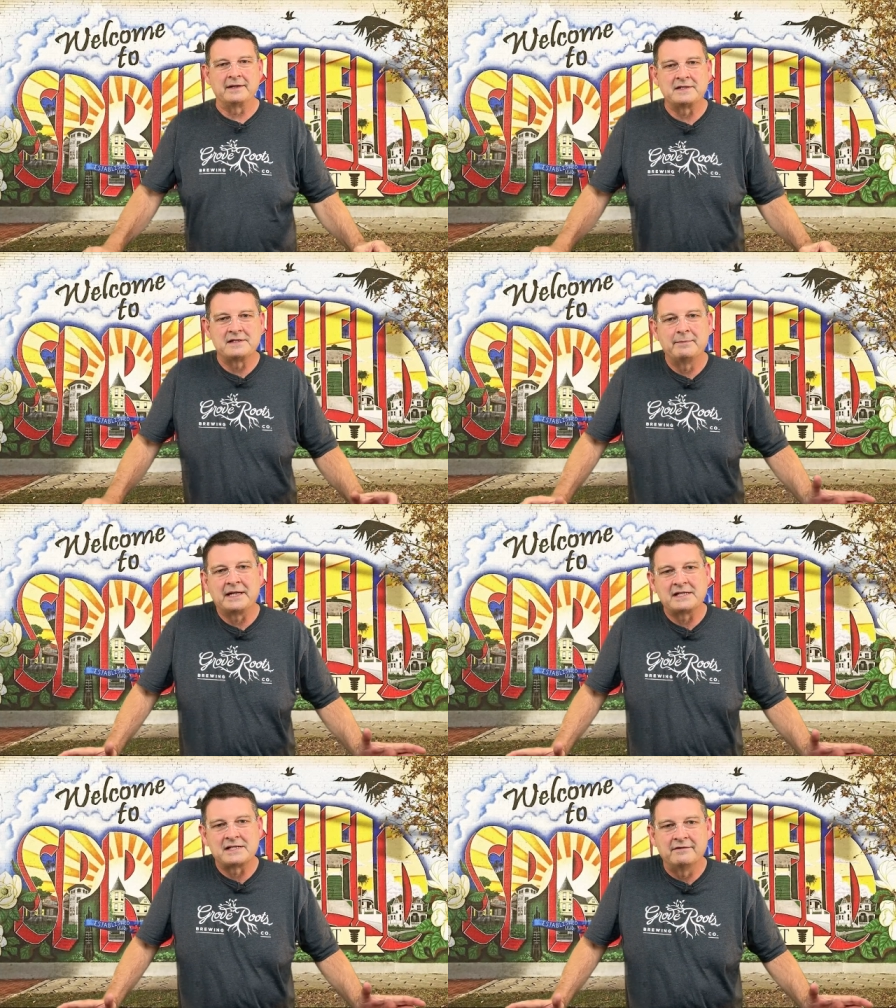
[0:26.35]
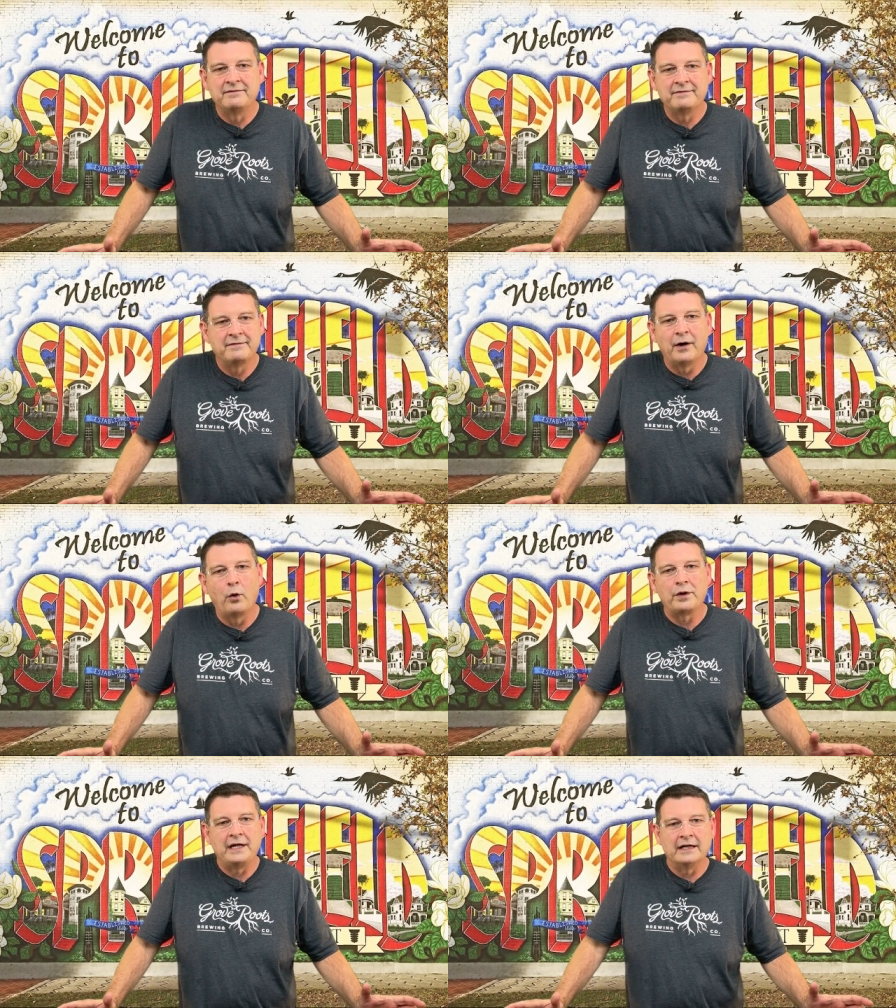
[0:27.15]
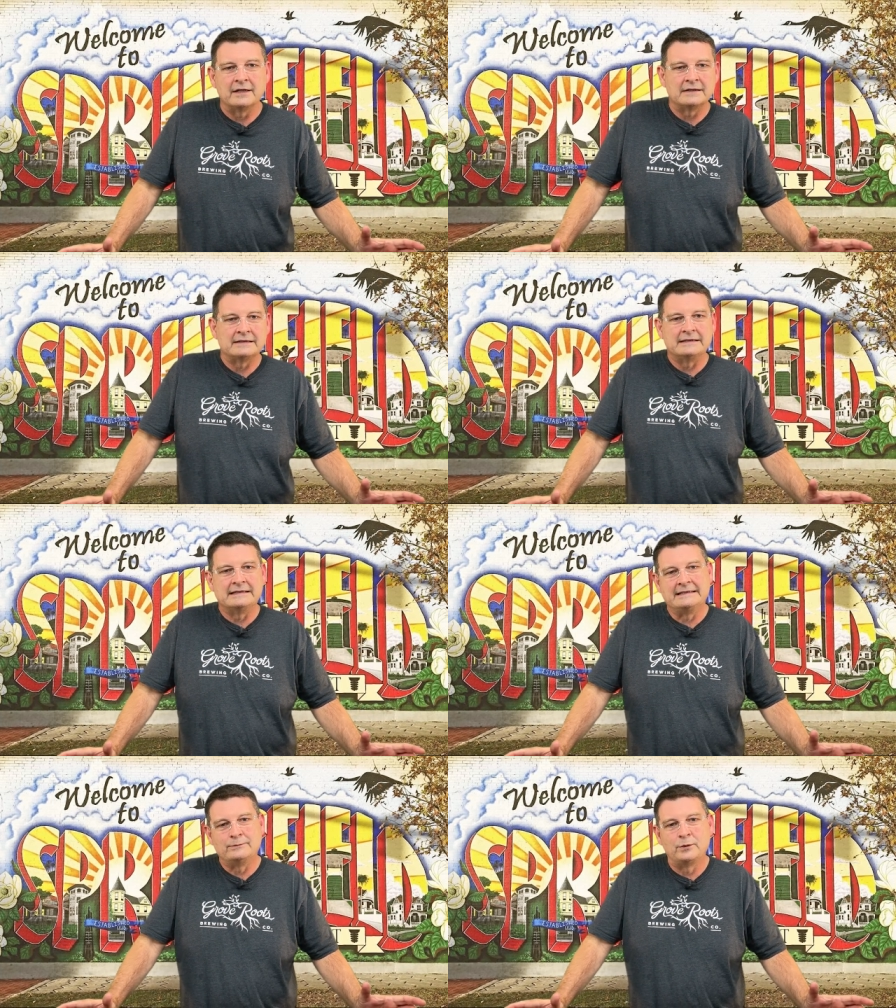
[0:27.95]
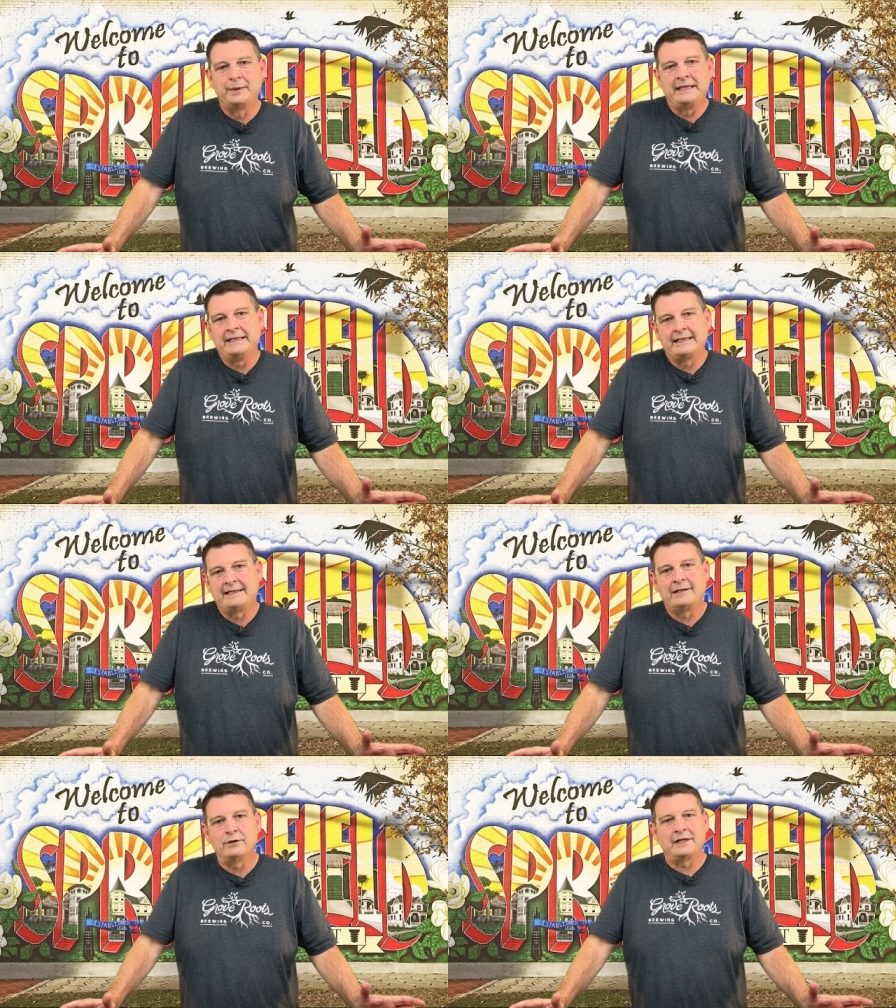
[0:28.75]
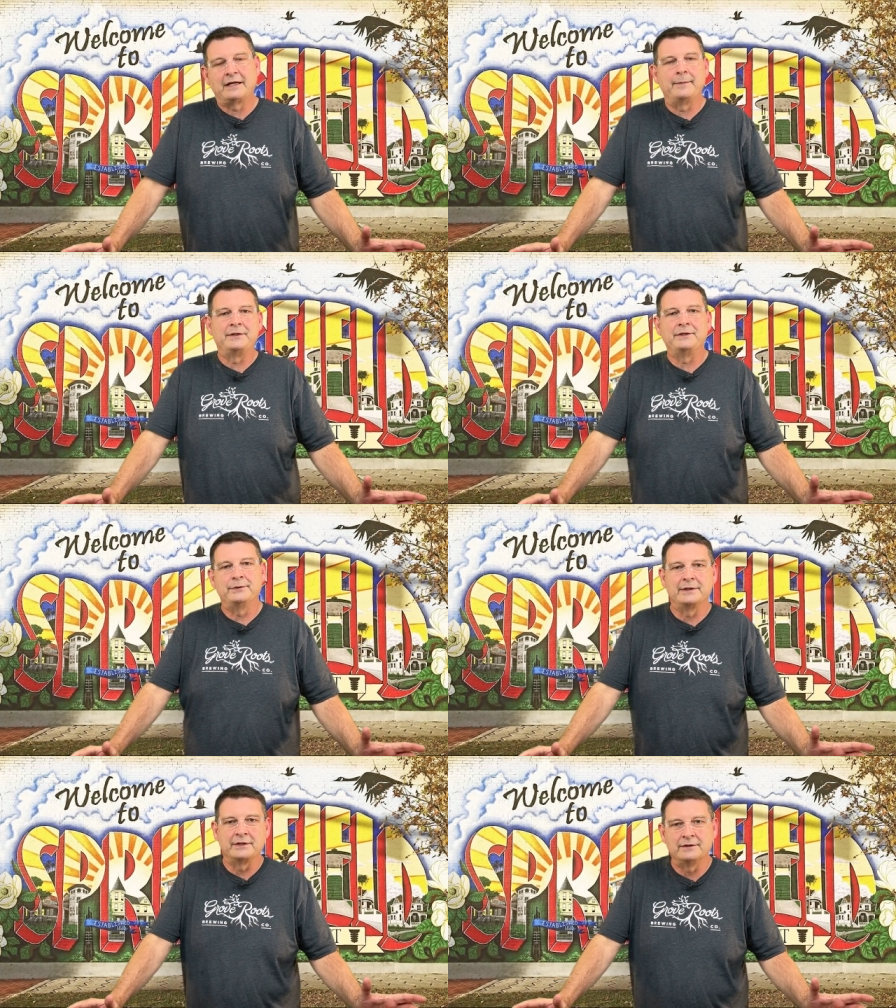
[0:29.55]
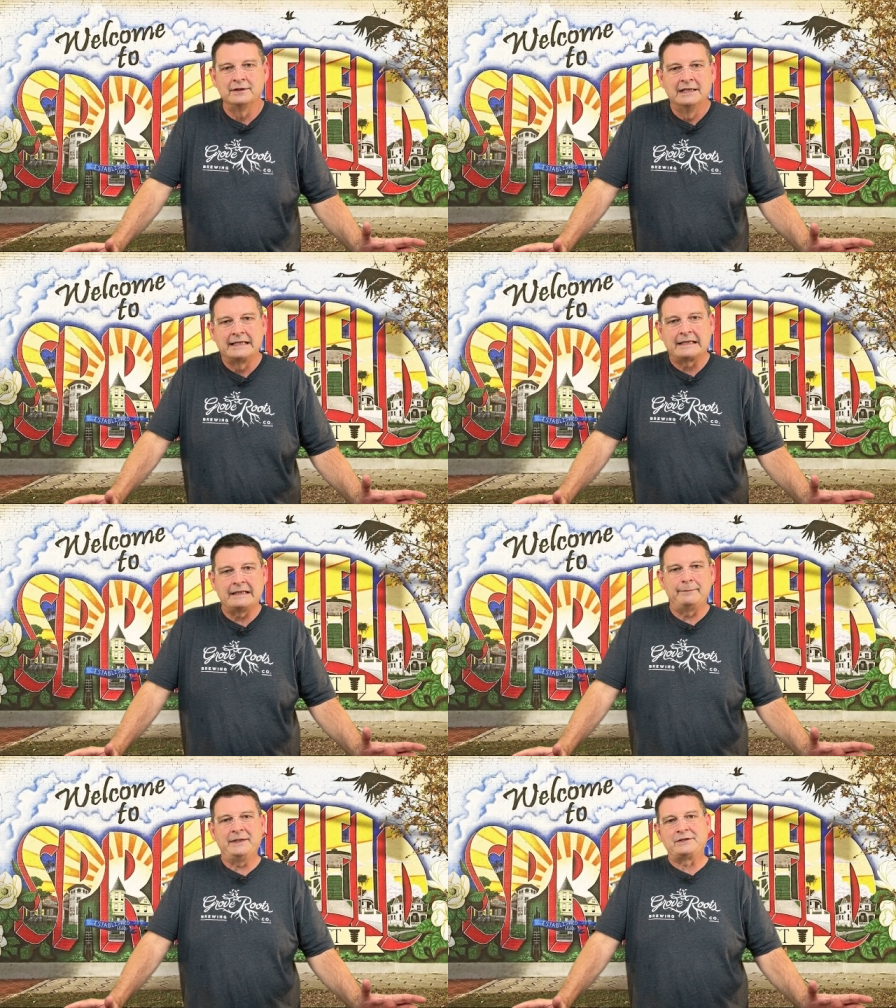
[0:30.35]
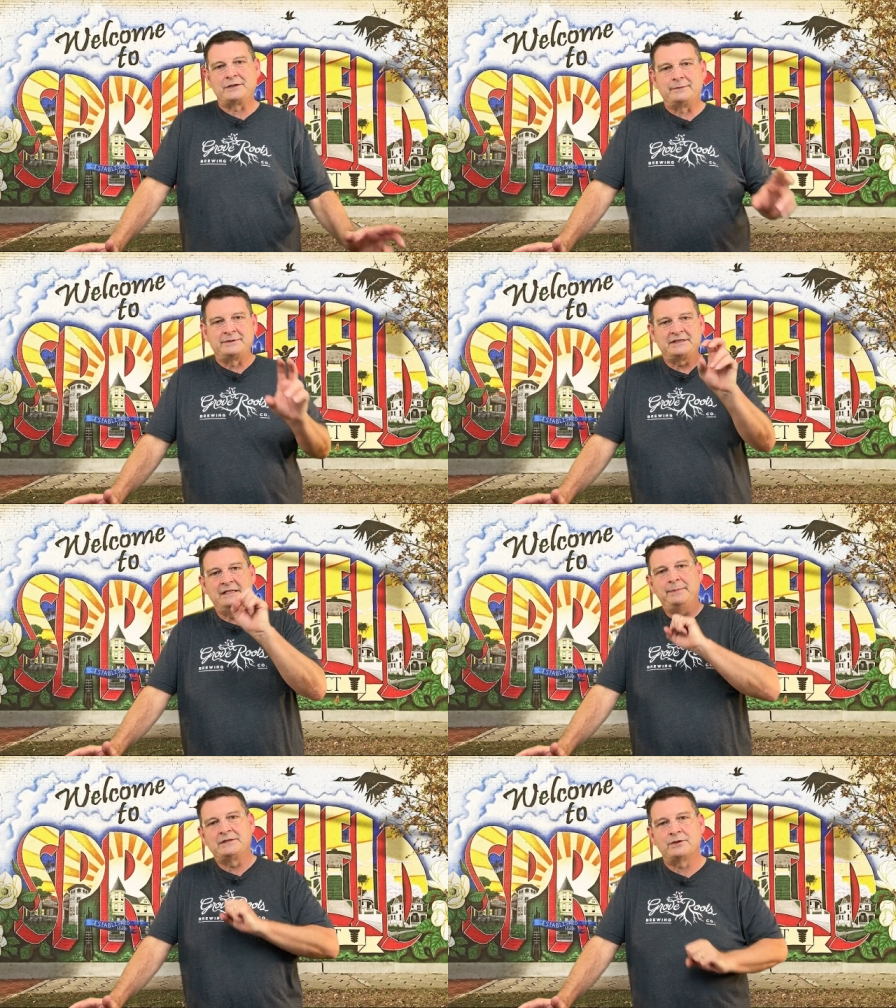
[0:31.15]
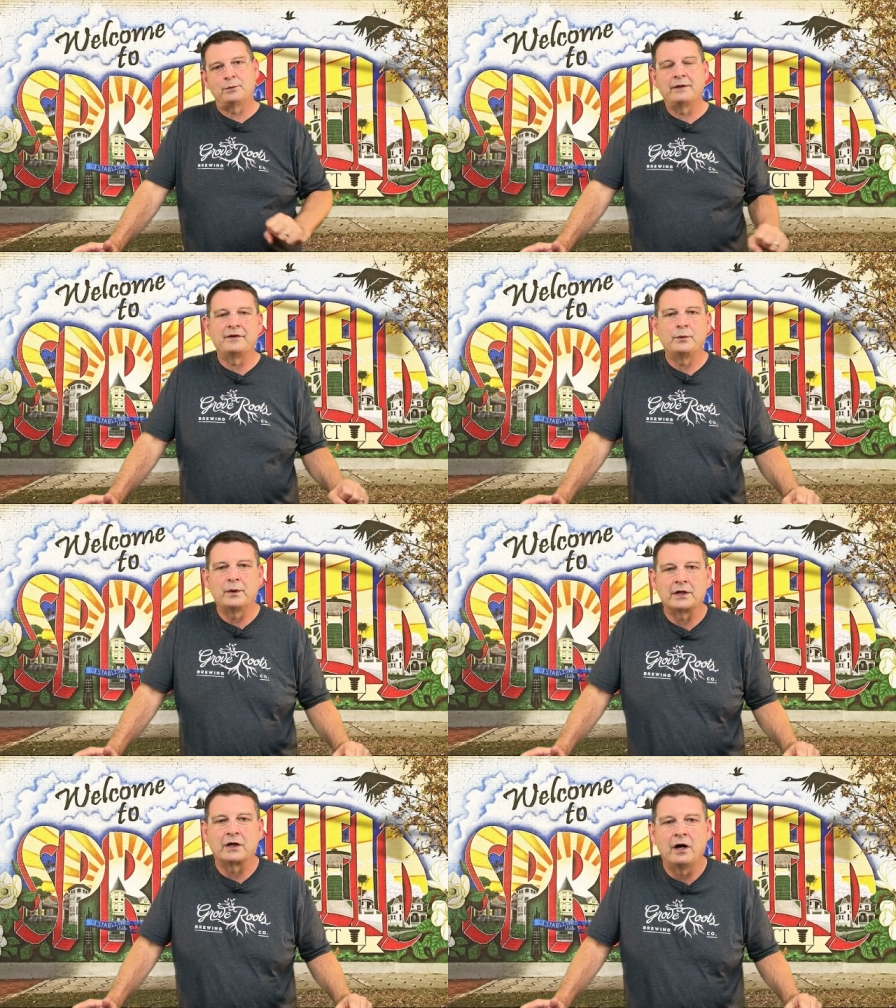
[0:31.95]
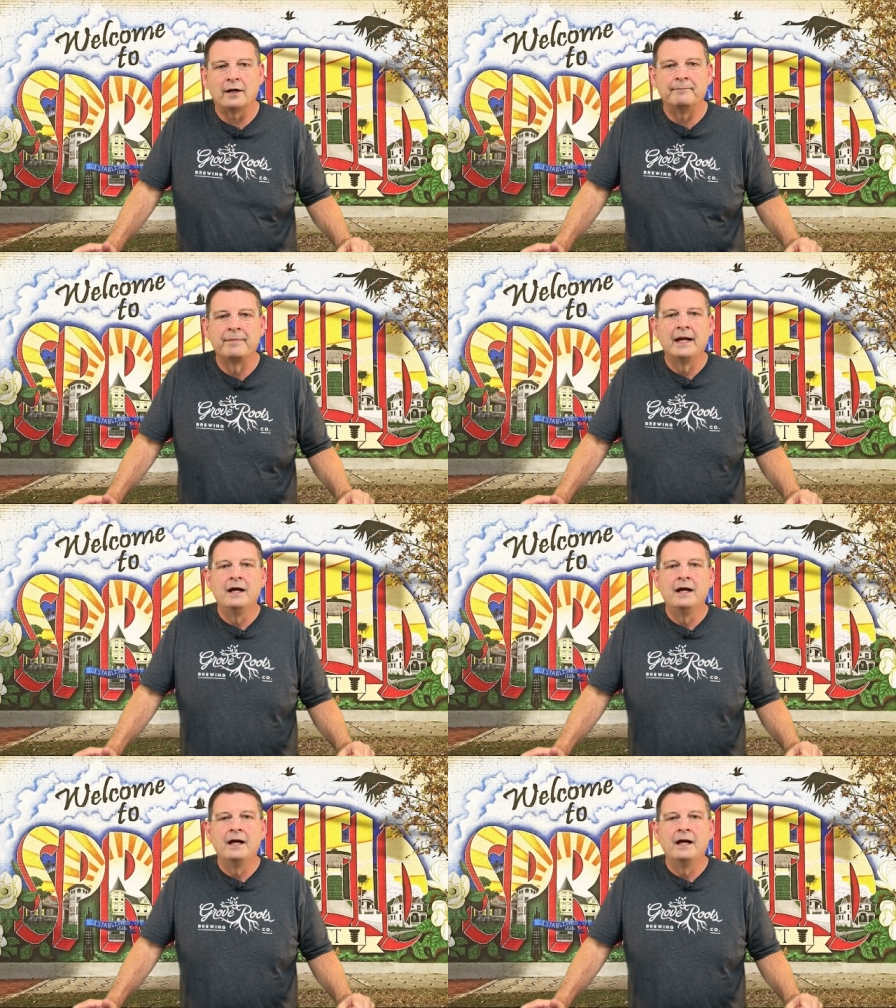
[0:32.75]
This is the biggest of the whole year, and will be continually coming to you in little clippets or snippets or whatever you want to call them.